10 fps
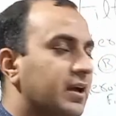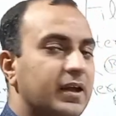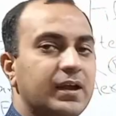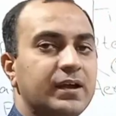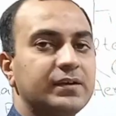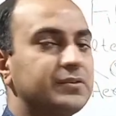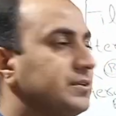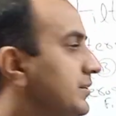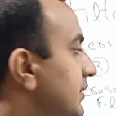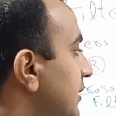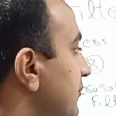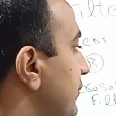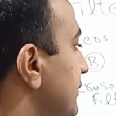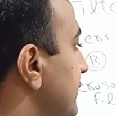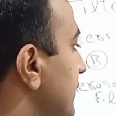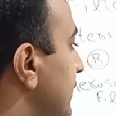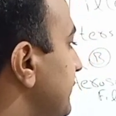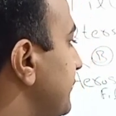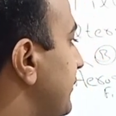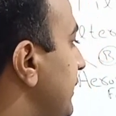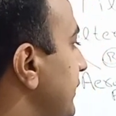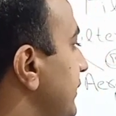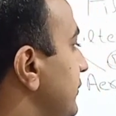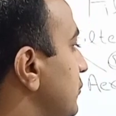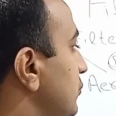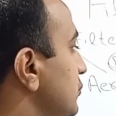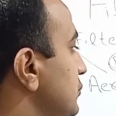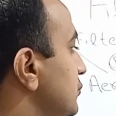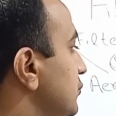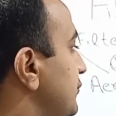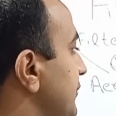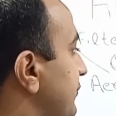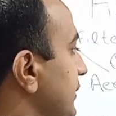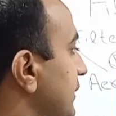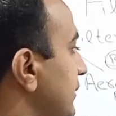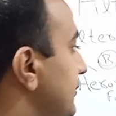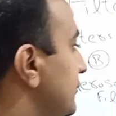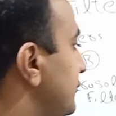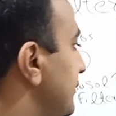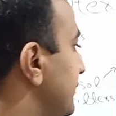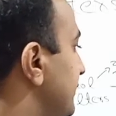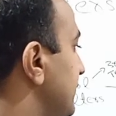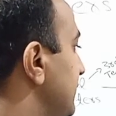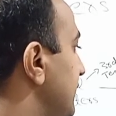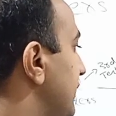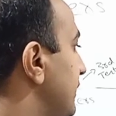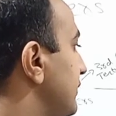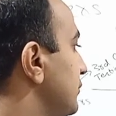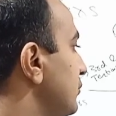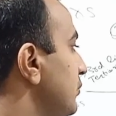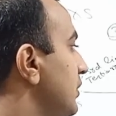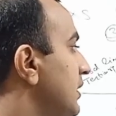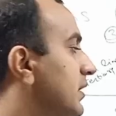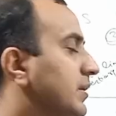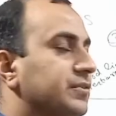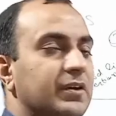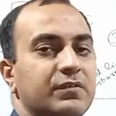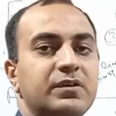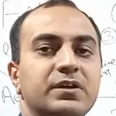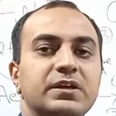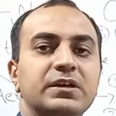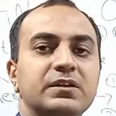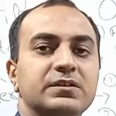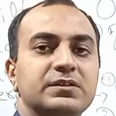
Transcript: and these are further classified into U15, U16 and U17.